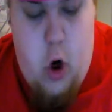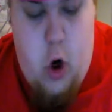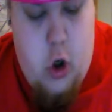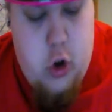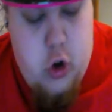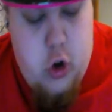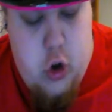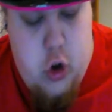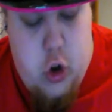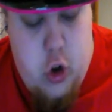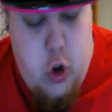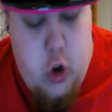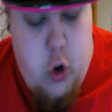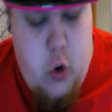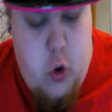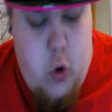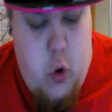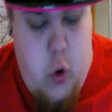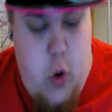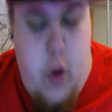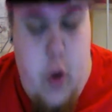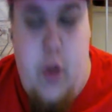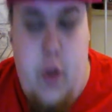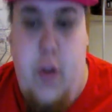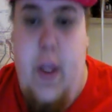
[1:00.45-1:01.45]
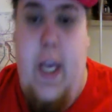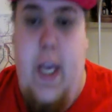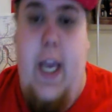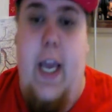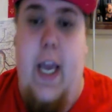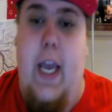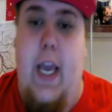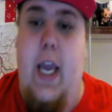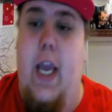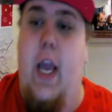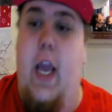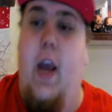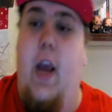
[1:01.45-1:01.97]
onto
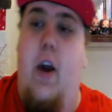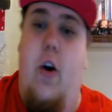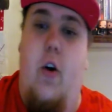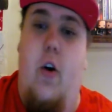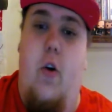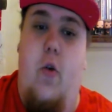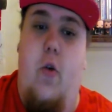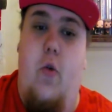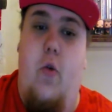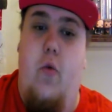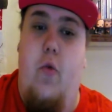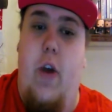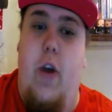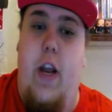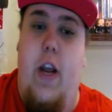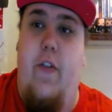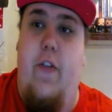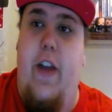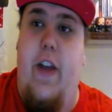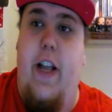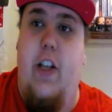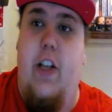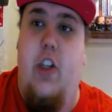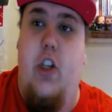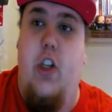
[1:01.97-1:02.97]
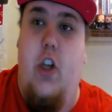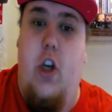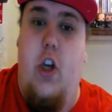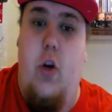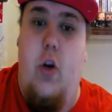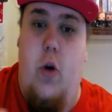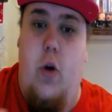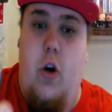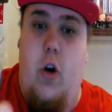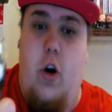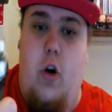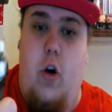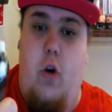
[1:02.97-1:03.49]
the Rig
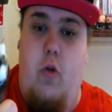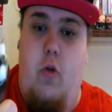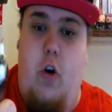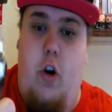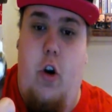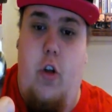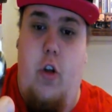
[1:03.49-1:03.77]
V2 on the